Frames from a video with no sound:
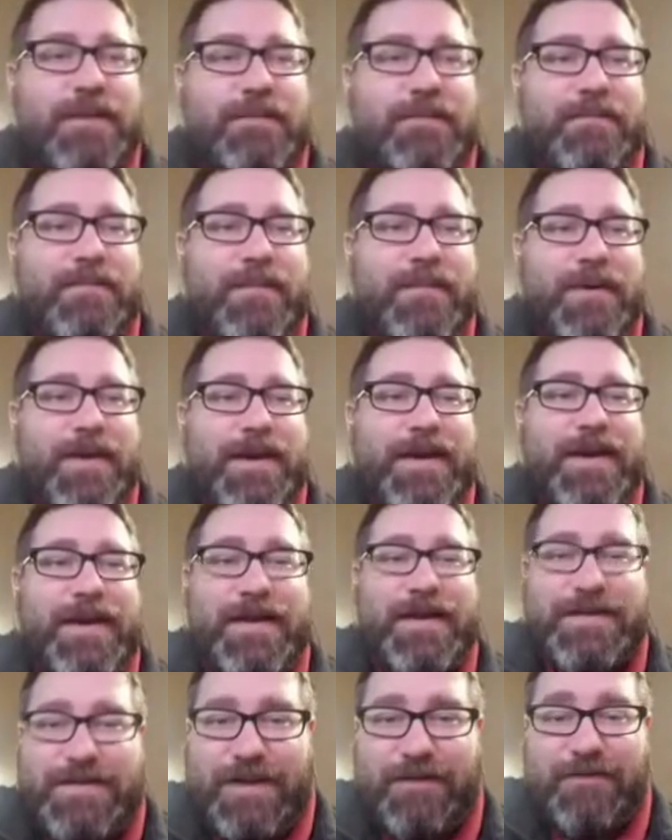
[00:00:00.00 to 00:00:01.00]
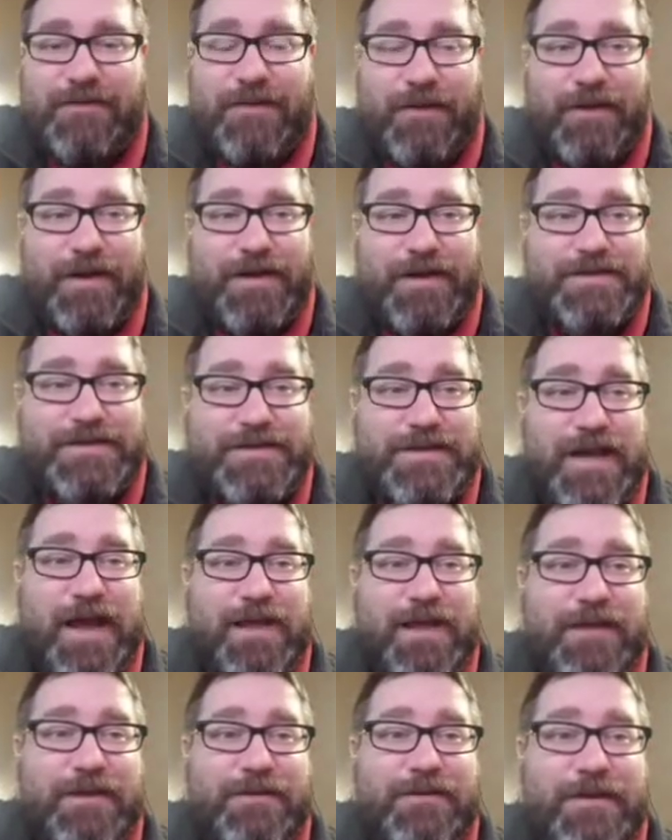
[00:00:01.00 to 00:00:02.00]
But it is a very
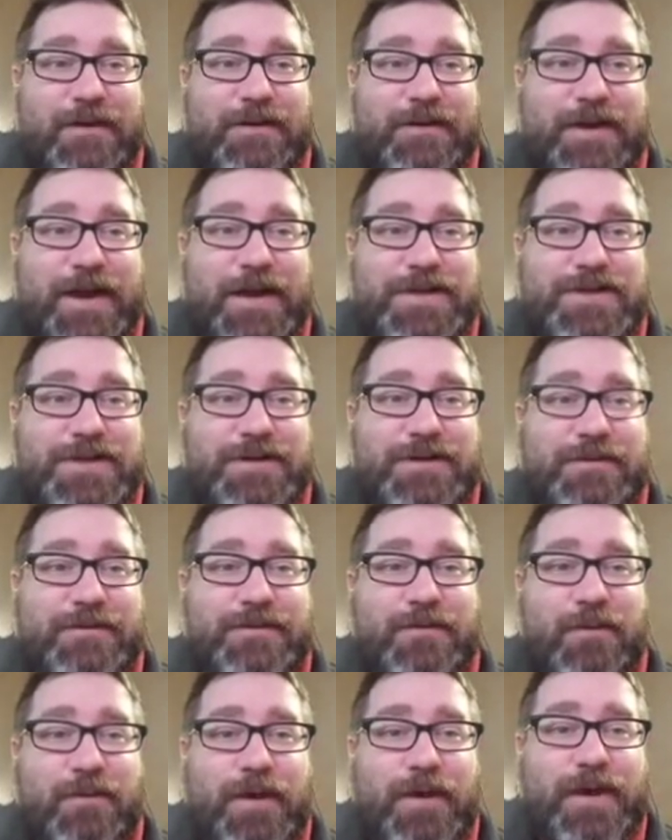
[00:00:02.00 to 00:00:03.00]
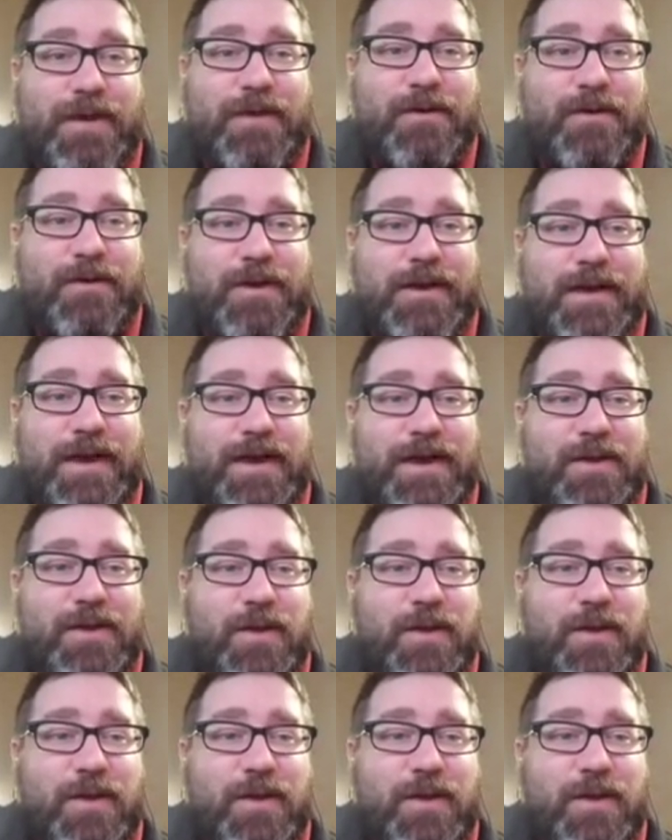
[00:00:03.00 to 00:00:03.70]
solid foundation for a Loken deck.